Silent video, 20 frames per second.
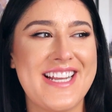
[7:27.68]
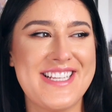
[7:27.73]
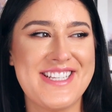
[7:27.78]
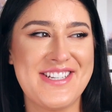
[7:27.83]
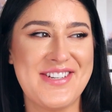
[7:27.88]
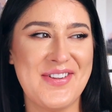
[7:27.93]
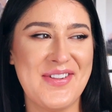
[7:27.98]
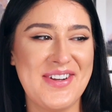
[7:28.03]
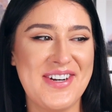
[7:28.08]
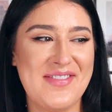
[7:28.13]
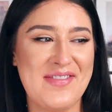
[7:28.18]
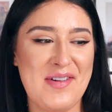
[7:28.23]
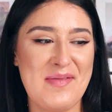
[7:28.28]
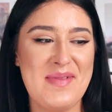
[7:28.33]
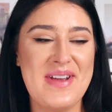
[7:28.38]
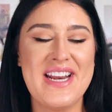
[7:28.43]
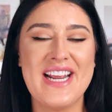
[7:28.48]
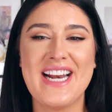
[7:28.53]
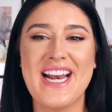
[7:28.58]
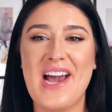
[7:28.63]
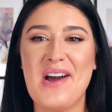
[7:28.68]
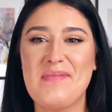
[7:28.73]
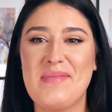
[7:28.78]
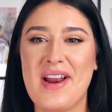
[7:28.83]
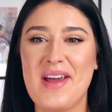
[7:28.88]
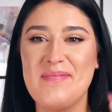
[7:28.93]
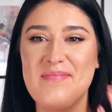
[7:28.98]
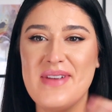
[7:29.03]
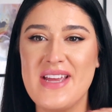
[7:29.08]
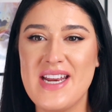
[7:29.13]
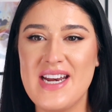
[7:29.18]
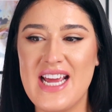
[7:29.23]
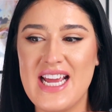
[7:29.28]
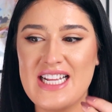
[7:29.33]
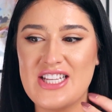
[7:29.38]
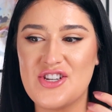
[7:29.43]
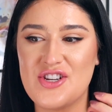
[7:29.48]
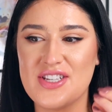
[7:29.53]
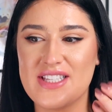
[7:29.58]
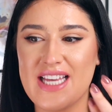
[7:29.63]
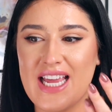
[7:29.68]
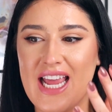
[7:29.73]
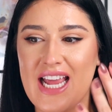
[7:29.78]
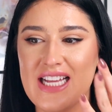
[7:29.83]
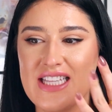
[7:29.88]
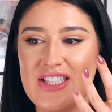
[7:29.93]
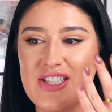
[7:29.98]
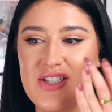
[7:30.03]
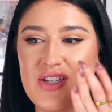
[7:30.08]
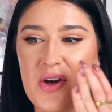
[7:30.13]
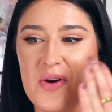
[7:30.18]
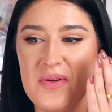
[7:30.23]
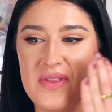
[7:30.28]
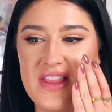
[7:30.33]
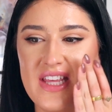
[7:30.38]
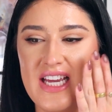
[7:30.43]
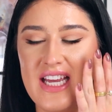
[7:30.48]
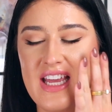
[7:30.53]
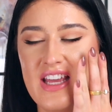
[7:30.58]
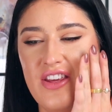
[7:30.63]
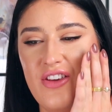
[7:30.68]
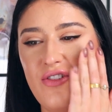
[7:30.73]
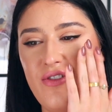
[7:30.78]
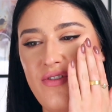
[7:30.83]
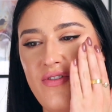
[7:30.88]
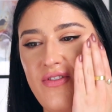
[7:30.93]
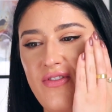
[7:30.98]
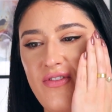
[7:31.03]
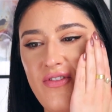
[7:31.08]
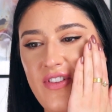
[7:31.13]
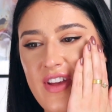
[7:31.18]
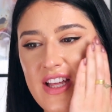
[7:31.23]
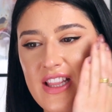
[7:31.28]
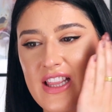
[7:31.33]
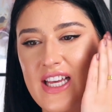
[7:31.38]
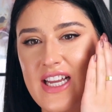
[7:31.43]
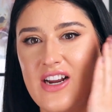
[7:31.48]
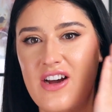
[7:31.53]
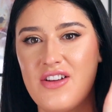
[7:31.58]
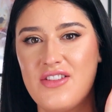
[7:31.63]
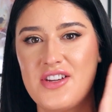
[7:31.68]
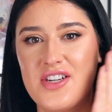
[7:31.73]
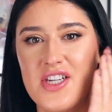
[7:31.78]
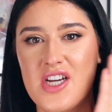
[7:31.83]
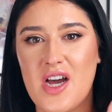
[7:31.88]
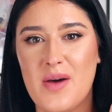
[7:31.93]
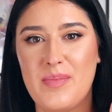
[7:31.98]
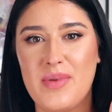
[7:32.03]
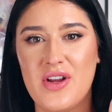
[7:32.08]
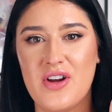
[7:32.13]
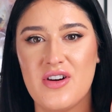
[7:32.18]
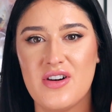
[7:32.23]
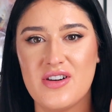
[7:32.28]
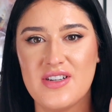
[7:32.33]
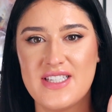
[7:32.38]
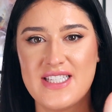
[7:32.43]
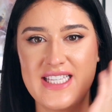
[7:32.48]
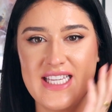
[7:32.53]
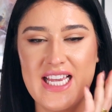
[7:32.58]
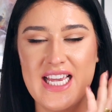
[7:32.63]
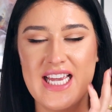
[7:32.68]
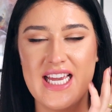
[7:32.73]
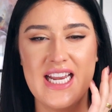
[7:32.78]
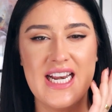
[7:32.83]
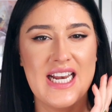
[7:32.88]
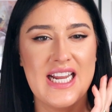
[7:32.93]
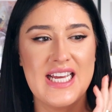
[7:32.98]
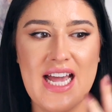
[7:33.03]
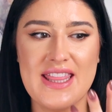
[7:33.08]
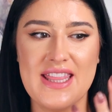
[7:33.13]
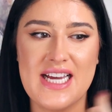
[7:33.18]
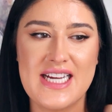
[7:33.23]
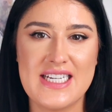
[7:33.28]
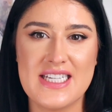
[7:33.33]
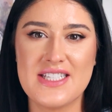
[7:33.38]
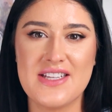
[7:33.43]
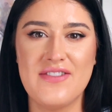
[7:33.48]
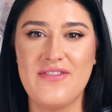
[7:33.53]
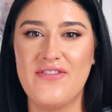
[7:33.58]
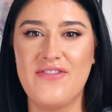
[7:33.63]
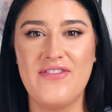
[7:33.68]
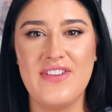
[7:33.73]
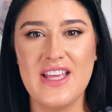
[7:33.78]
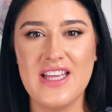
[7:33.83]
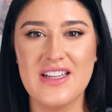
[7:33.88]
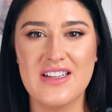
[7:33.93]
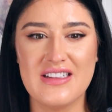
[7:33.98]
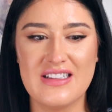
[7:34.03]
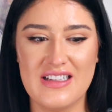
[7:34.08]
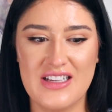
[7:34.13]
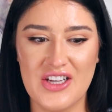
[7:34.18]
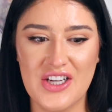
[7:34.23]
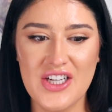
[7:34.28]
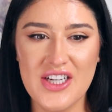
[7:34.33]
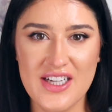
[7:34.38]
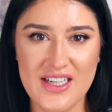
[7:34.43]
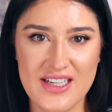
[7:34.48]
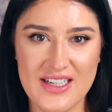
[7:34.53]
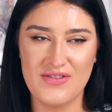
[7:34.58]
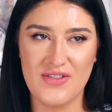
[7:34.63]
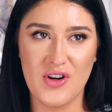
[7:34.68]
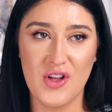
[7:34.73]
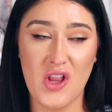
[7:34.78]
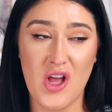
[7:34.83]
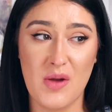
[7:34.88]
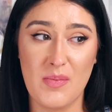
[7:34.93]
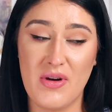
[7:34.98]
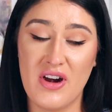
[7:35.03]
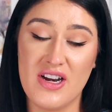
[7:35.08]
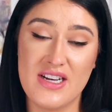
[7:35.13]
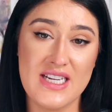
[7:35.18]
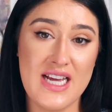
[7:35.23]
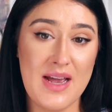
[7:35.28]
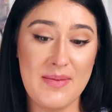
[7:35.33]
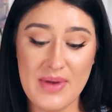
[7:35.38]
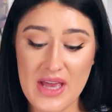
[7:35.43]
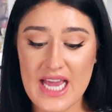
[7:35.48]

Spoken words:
is a totally different meaning now, but I mean, it's just like, it's so thick, you feel it on the top of your skin, and that doesn't feel good for a long period of time.